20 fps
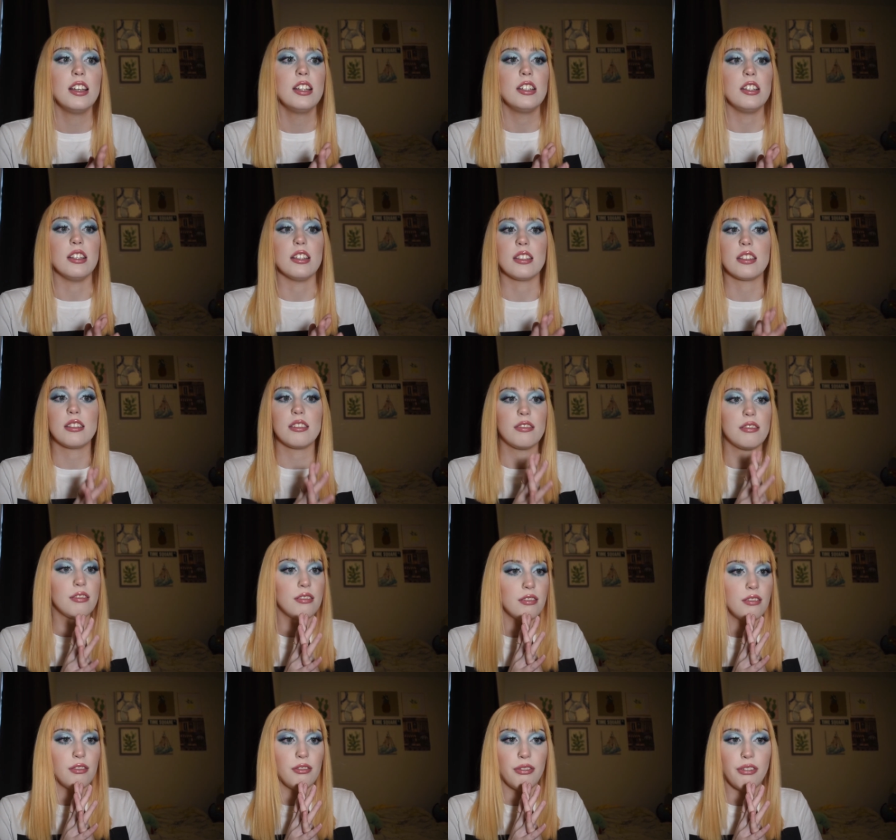Just
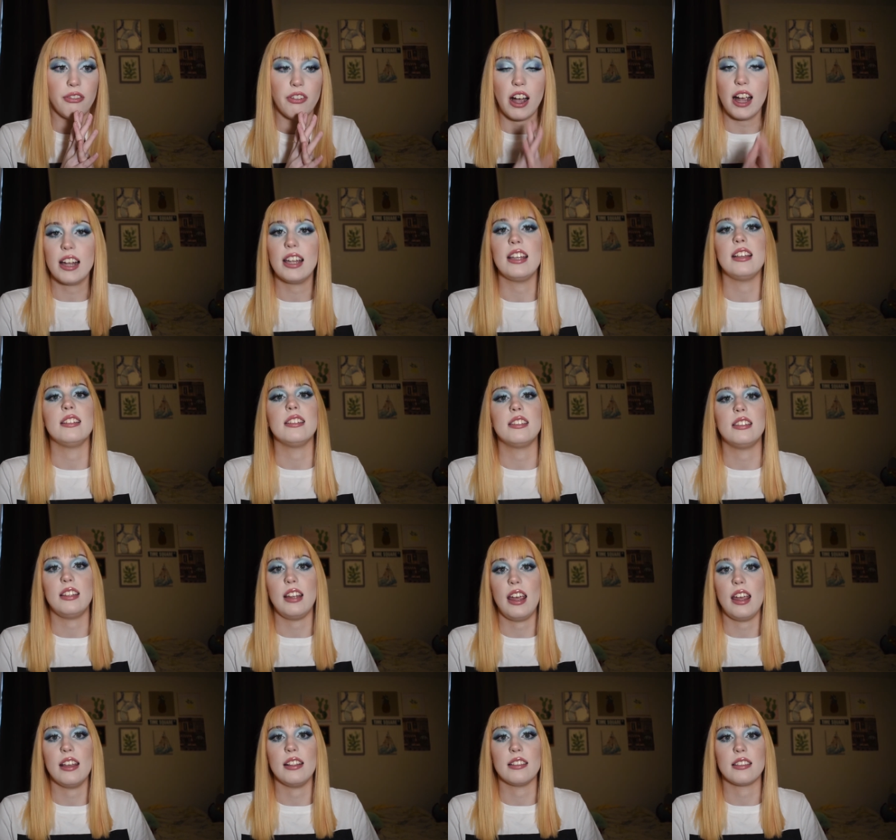fucking
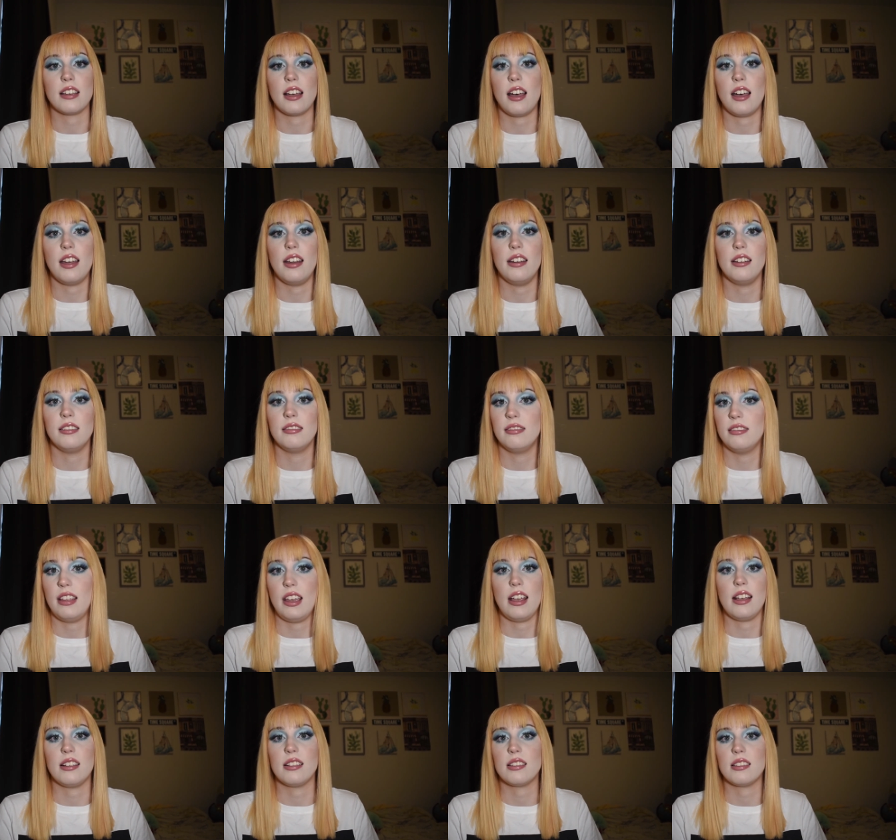stay inside.
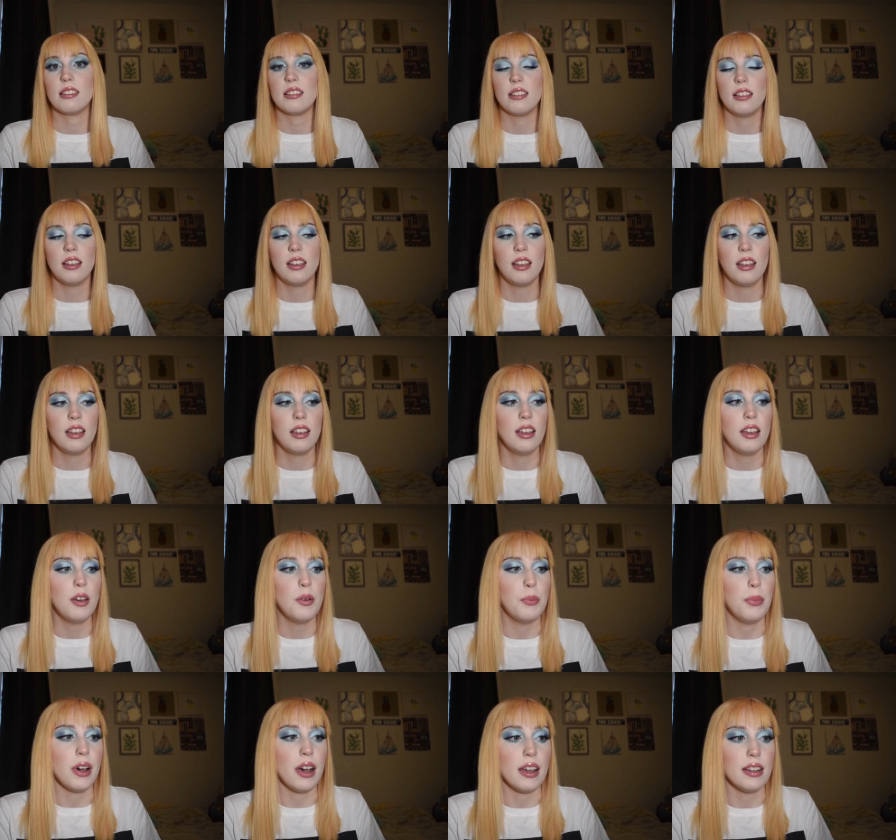Thanks.
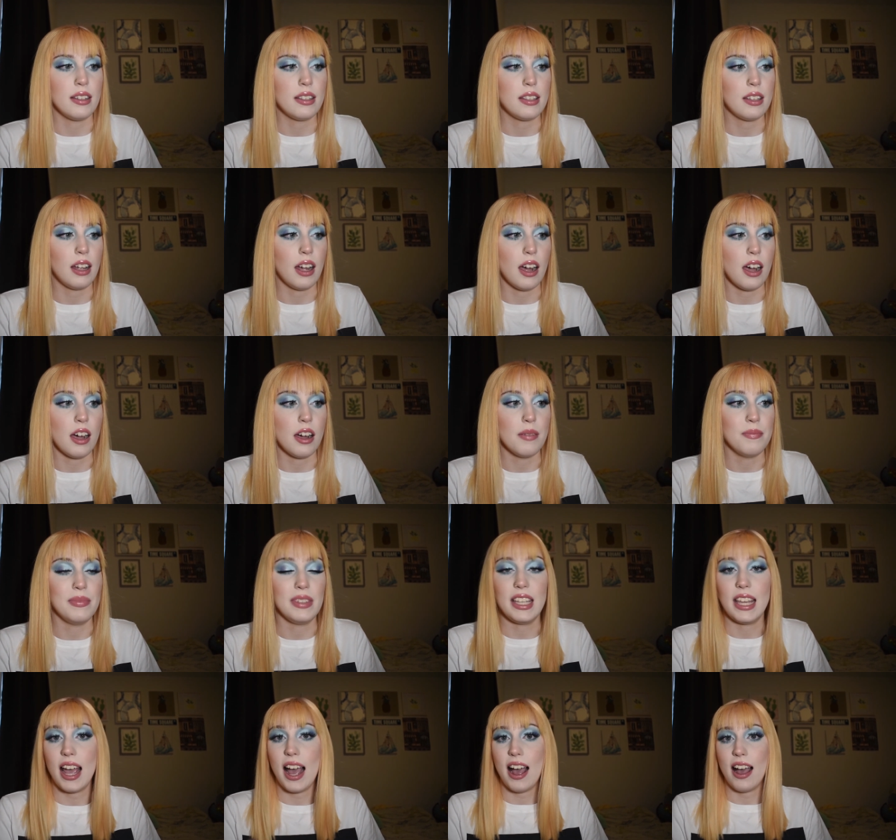But
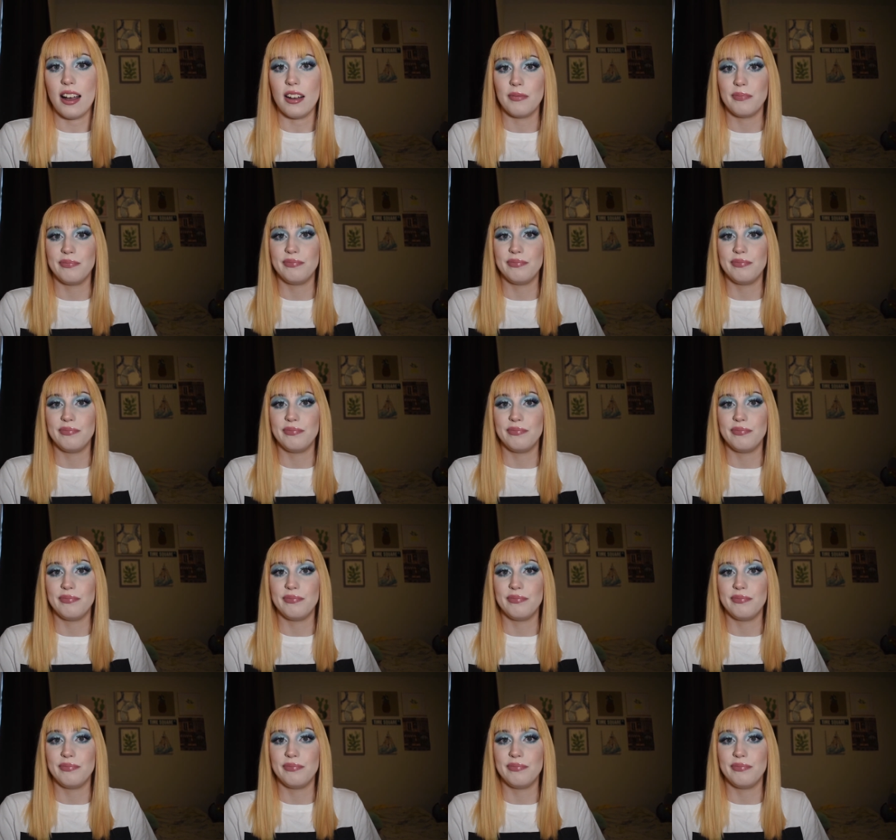yeah,